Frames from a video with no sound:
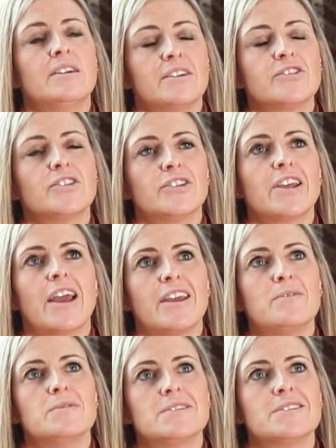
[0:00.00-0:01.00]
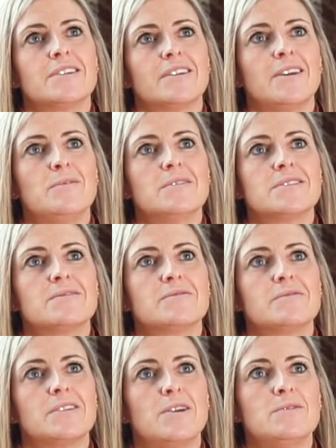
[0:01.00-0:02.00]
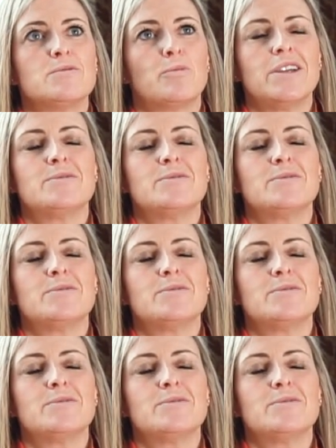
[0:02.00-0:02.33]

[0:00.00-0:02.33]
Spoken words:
So yeah, he was pretty